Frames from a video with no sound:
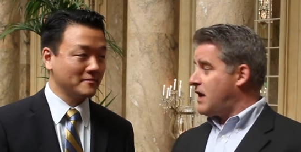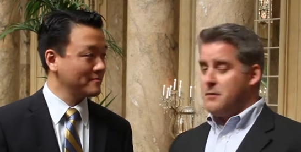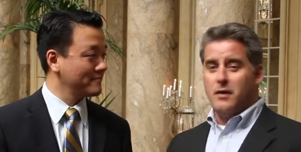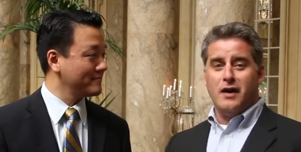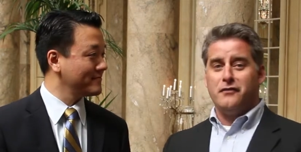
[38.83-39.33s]

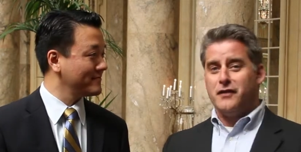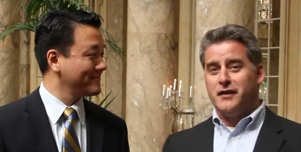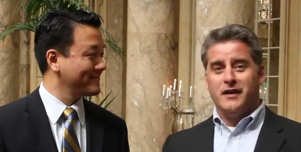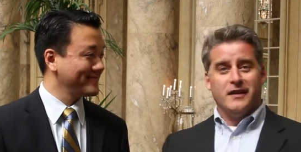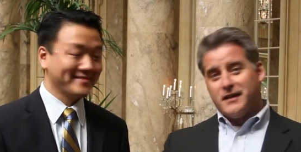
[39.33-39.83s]
Speaker 1: came off
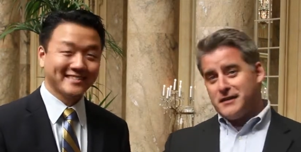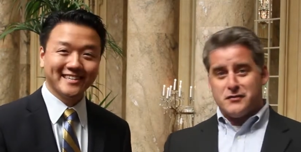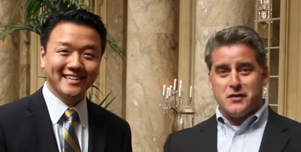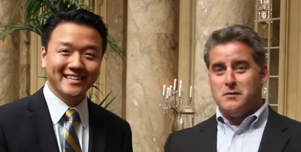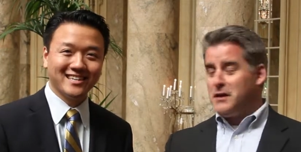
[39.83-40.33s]
a
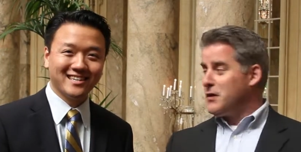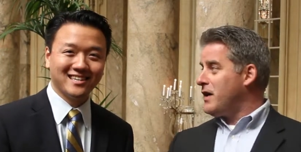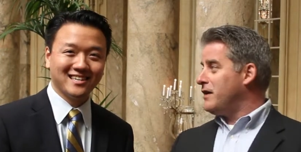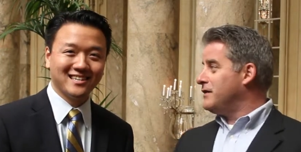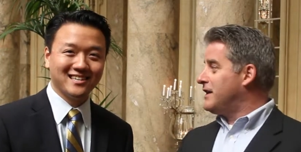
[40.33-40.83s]
extremely
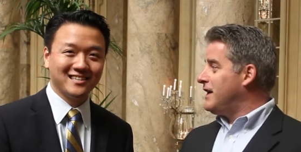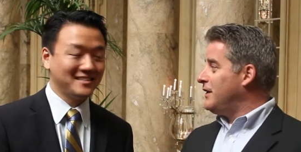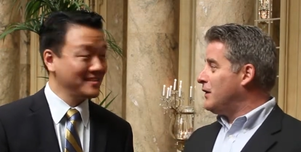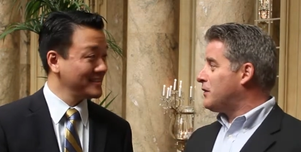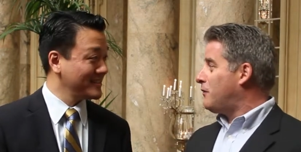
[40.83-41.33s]
arousing
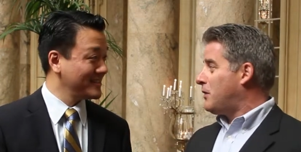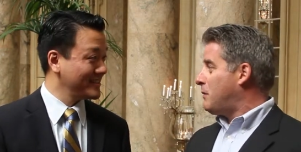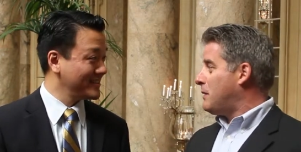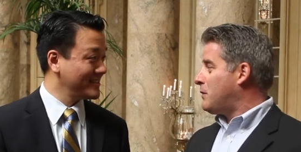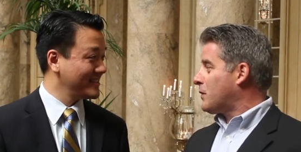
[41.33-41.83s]
keynote. The,
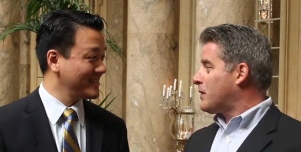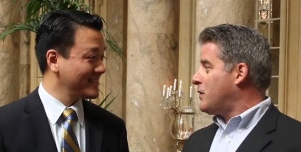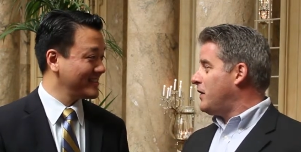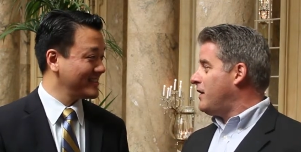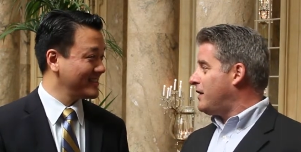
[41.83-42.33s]
the people were
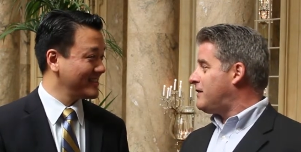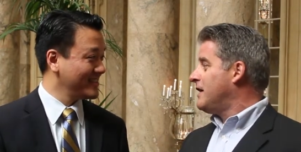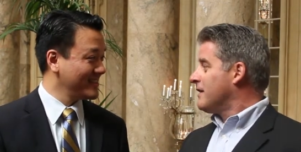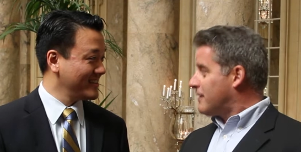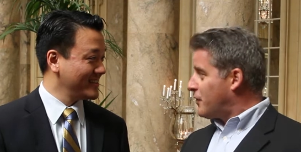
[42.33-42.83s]
going nuts.
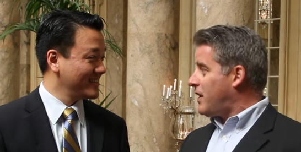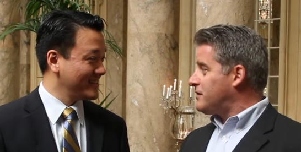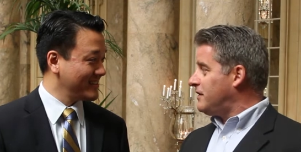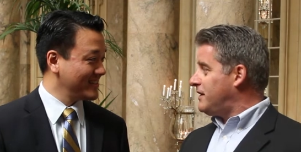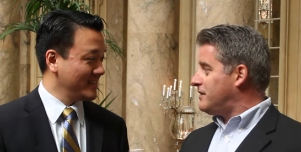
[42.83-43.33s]

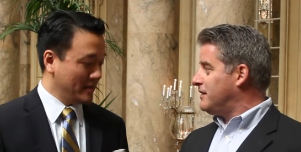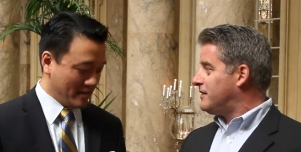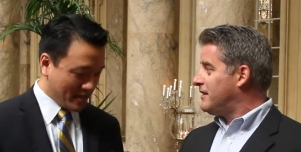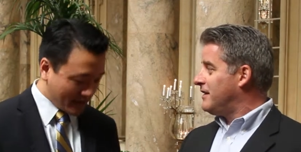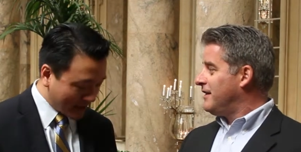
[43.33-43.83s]

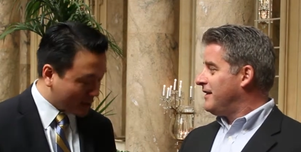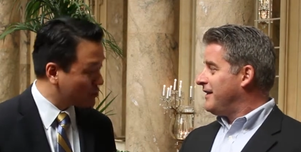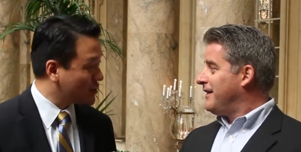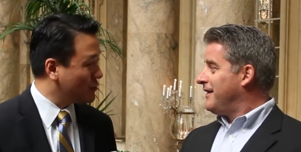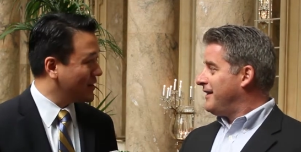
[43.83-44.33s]
Congratulations. Thank
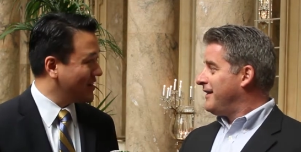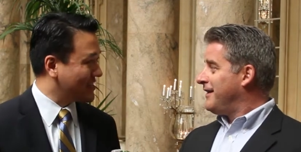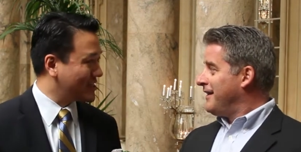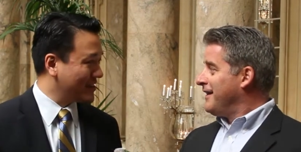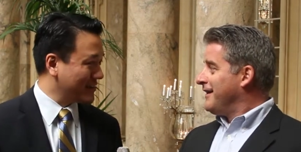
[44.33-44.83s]
you so
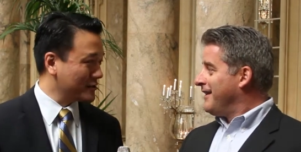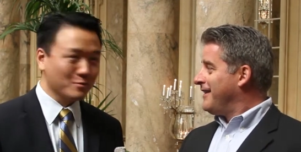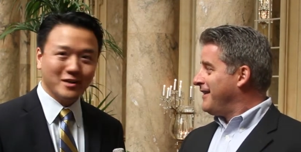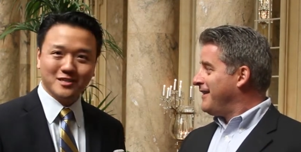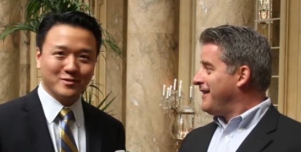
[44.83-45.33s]
much. Thank you
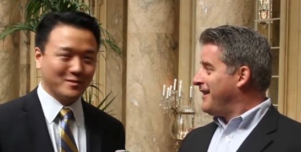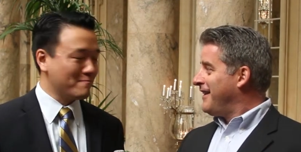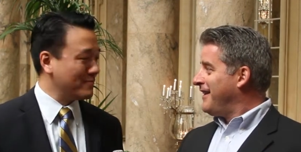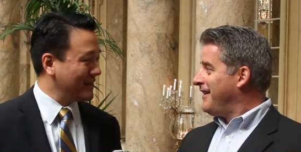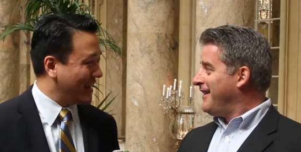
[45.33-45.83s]
so much. It was a
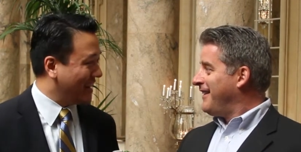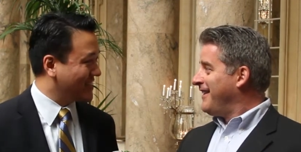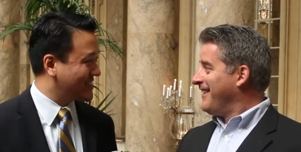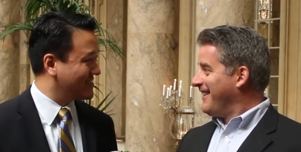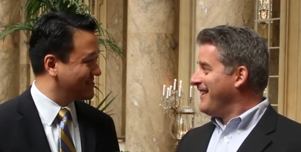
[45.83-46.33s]

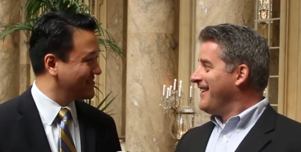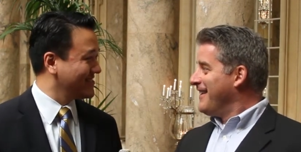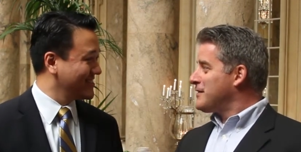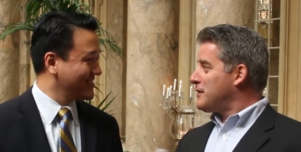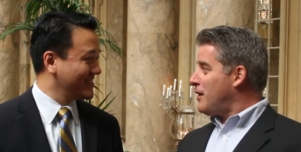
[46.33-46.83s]
blast.
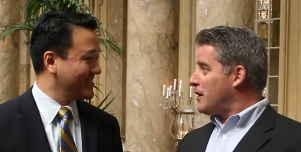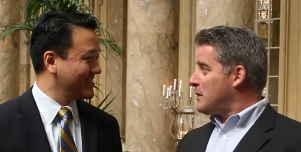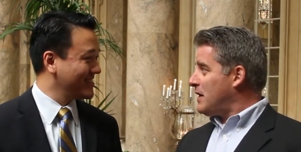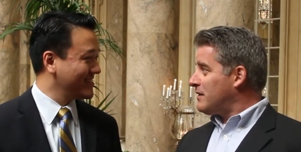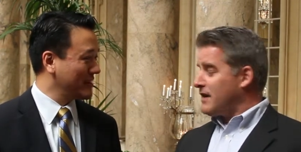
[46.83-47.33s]
So talk
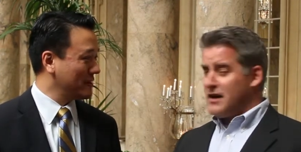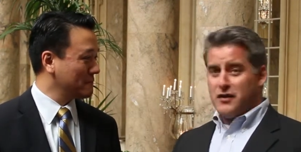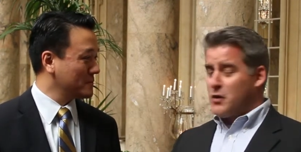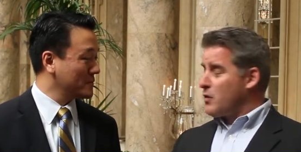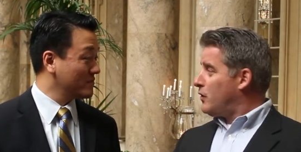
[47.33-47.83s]
about the kind
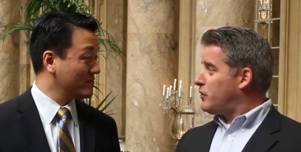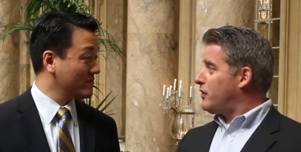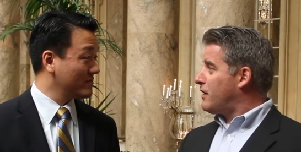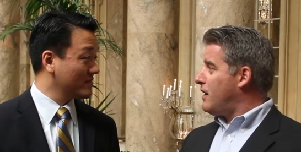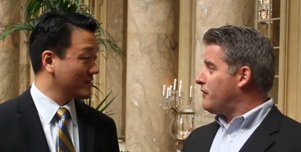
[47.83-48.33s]
of the growth
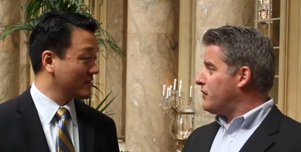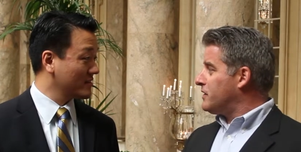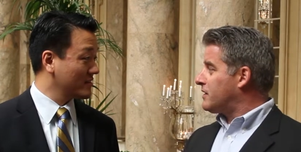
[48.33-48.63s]
of the conference.